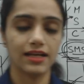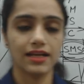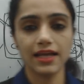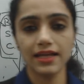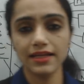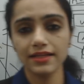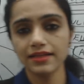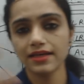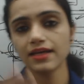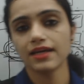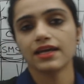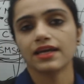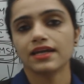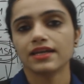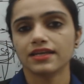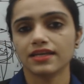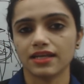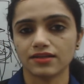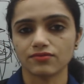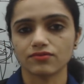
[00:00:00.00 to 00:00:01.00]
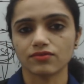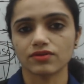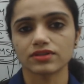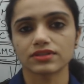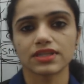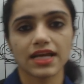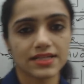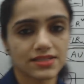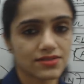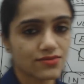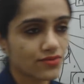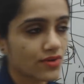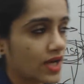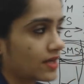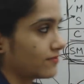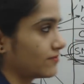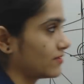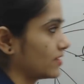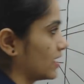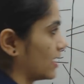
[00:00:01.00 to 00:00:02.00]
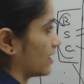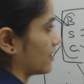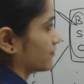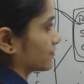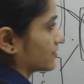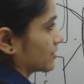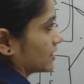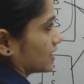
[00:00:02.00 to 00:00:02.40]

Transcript: landline network. That's why we have